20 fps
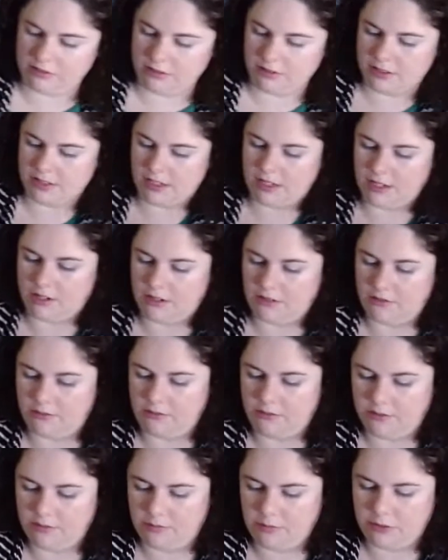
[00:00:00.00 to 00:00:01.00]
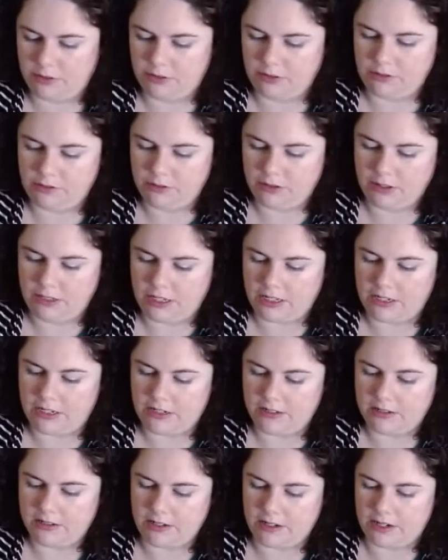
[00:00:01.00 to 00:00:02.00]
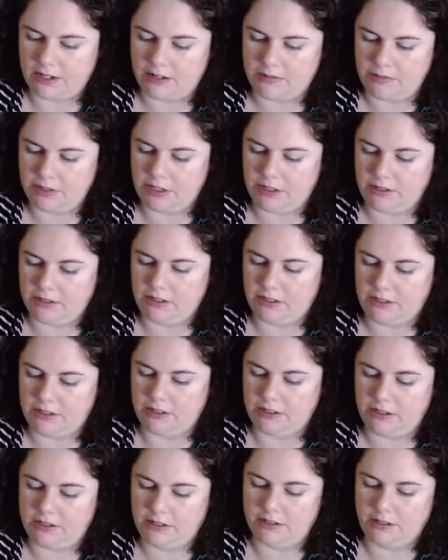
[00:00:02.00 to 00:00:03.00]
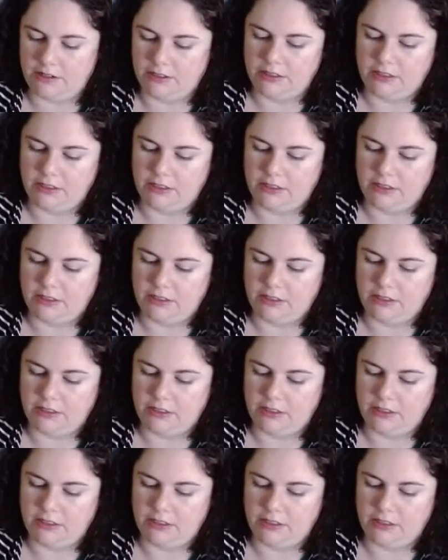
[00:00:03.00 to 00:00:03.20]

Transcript: It's kind of blue cloudy sky behind it.